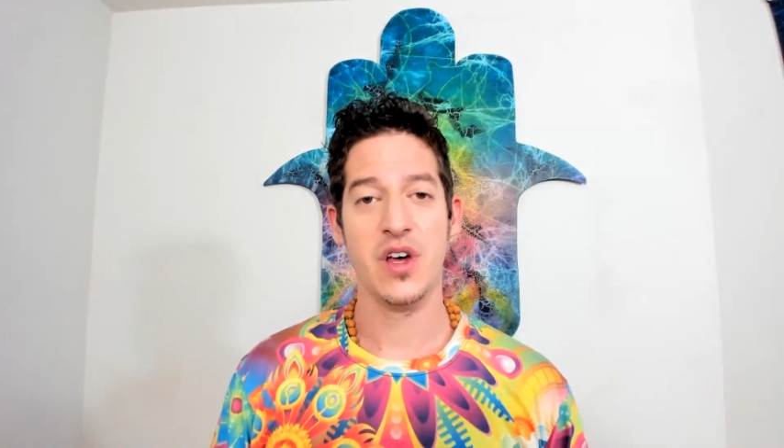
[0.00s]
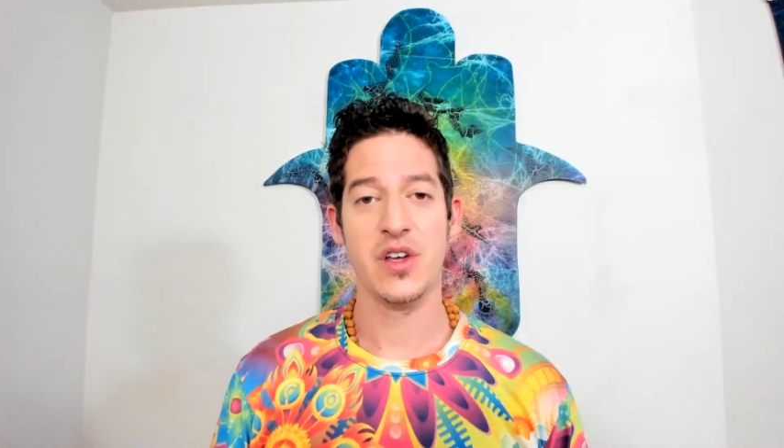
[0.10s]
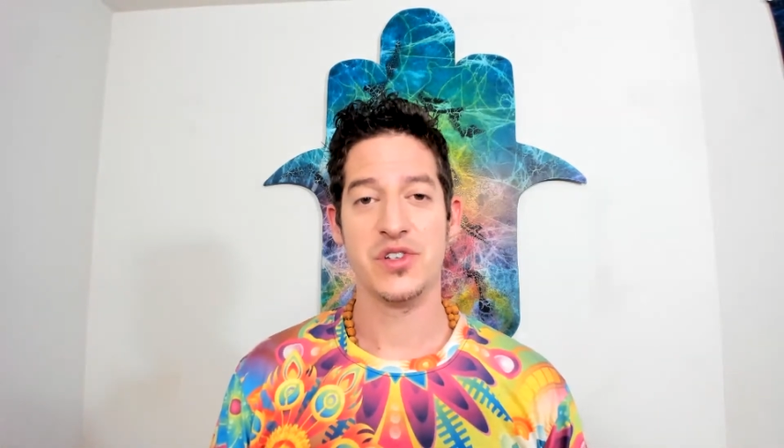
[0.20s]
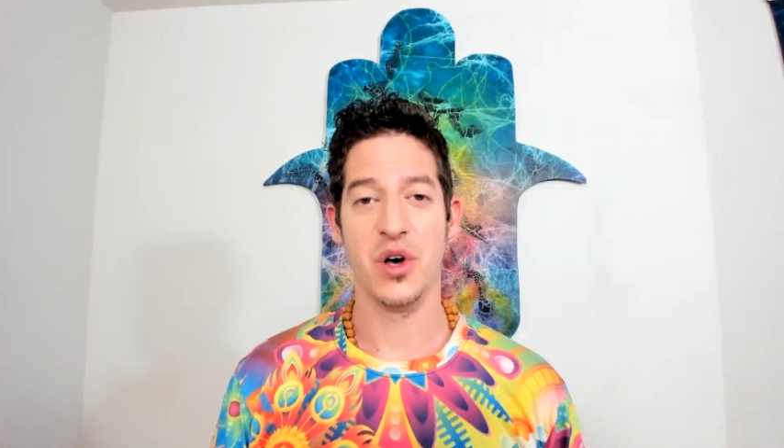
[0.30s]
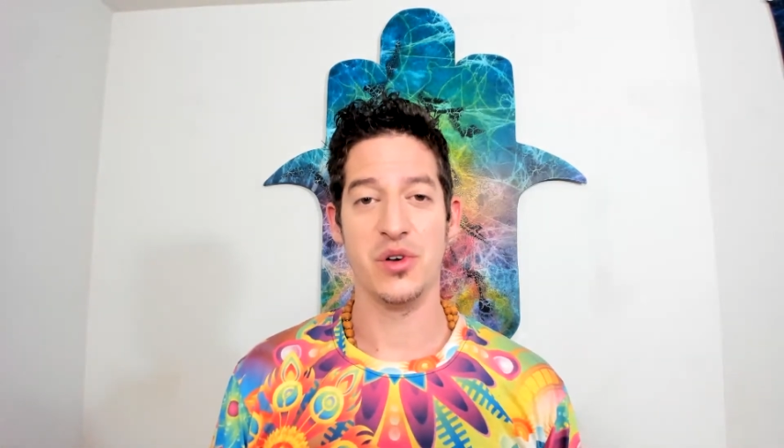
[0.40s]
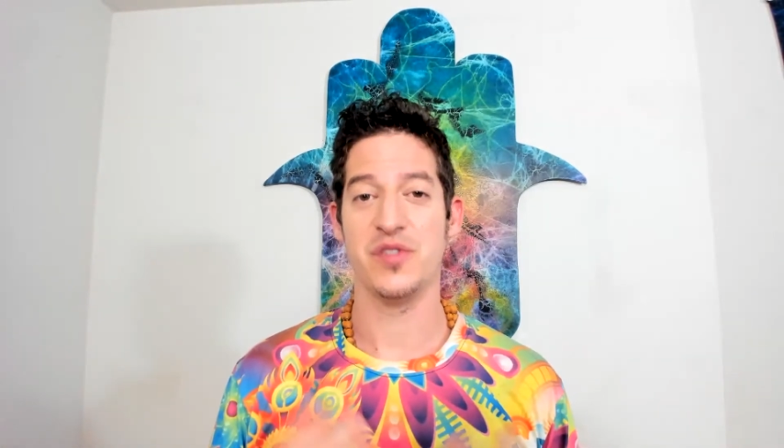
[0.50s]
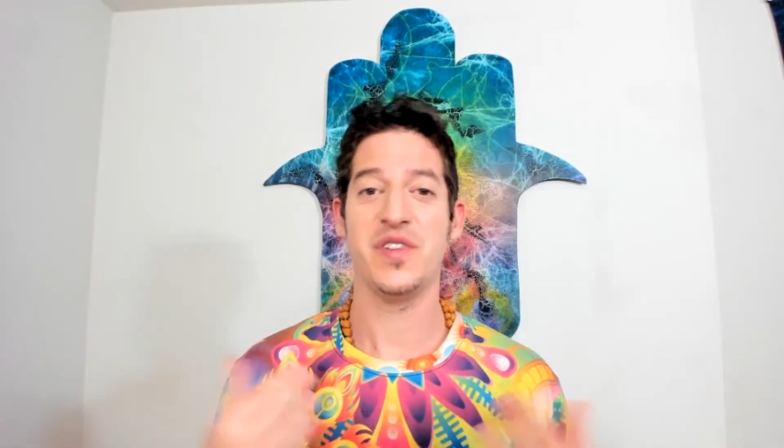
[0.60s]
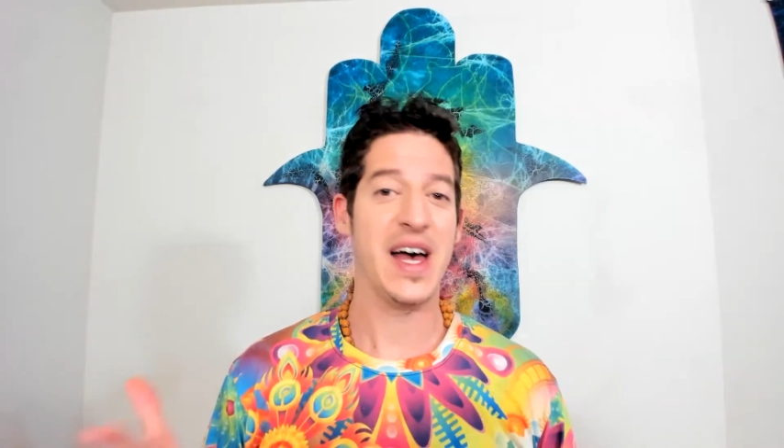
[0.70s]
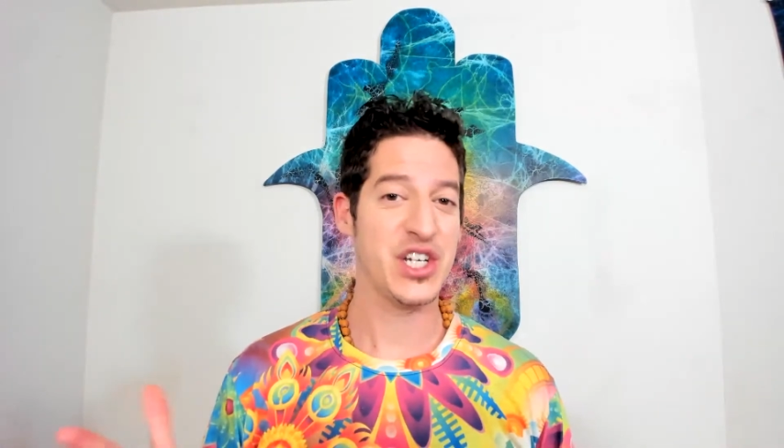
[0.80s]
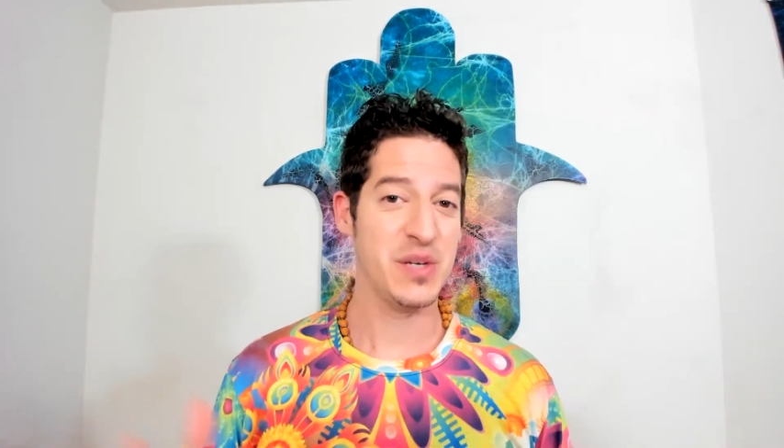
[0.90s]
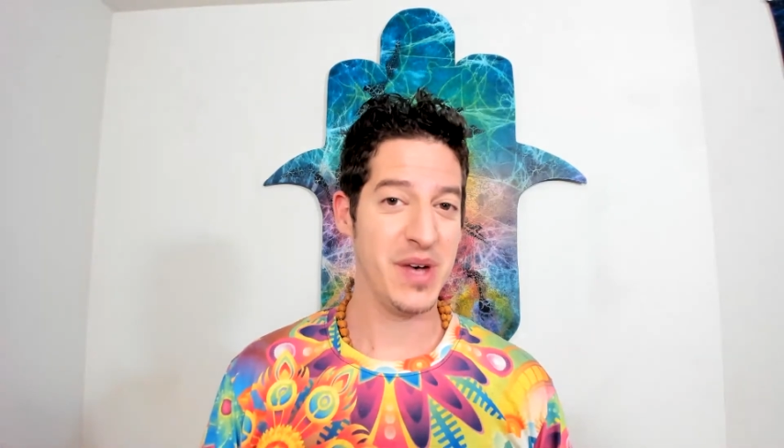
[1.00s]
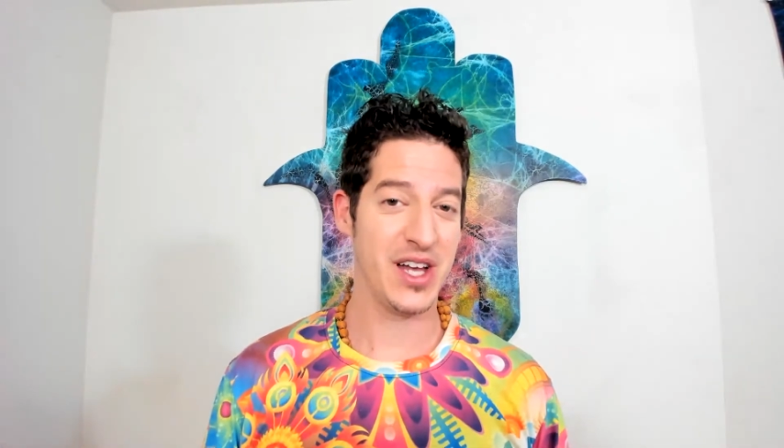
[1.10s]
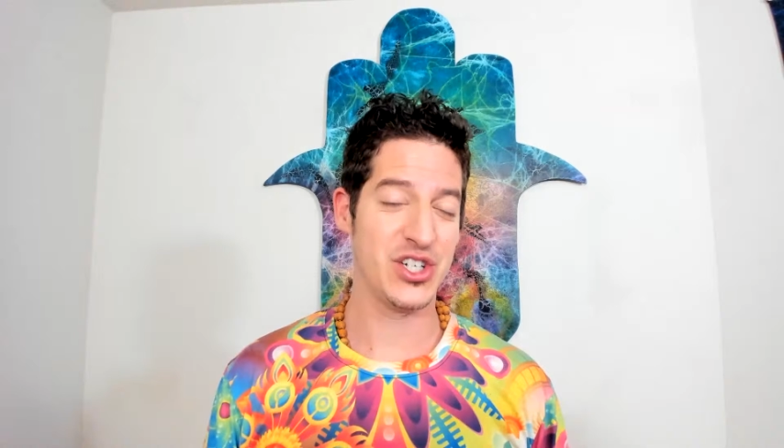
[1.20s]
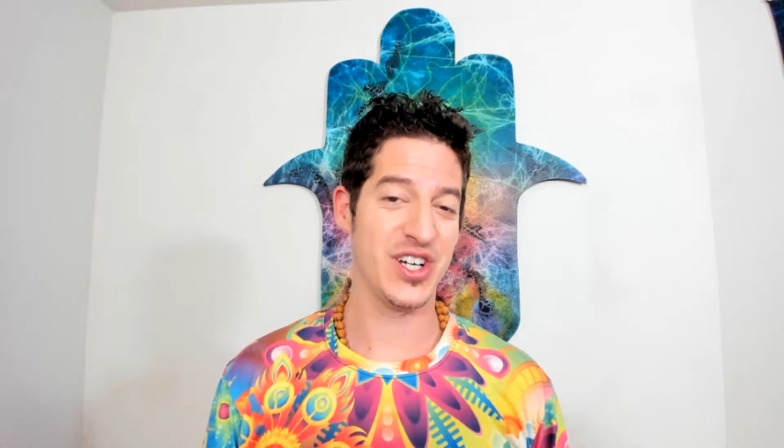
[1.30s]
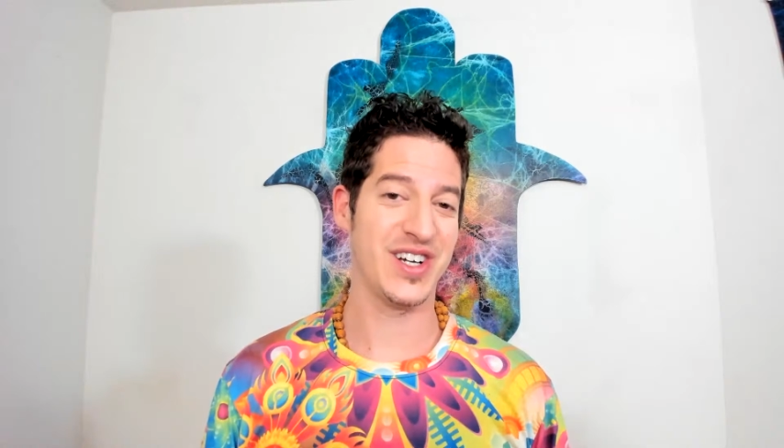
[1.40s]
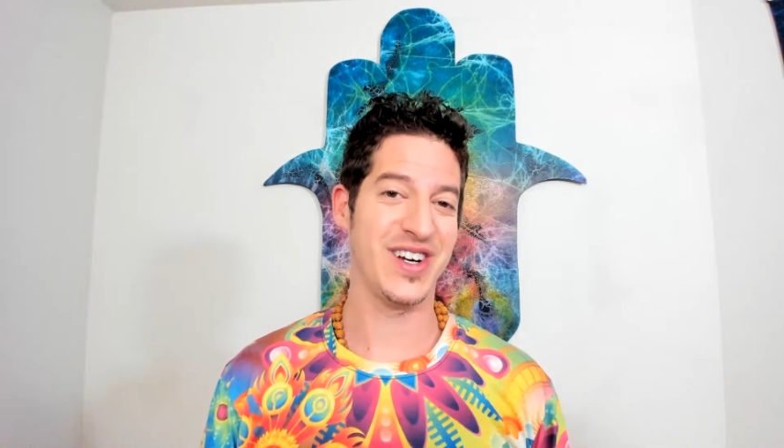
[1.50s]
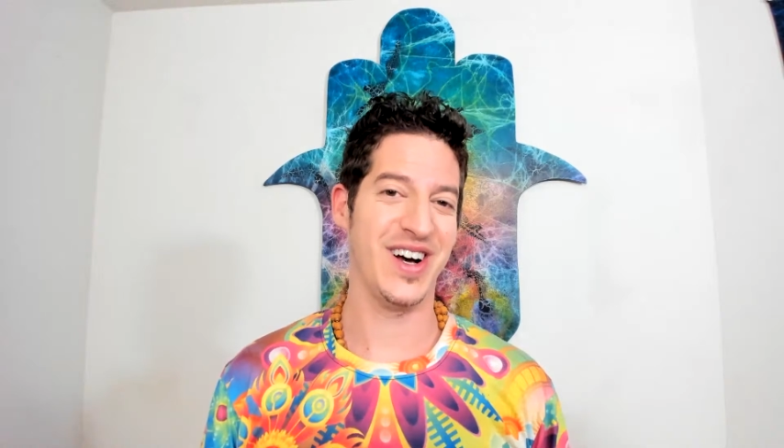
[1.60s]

So the flashy magic,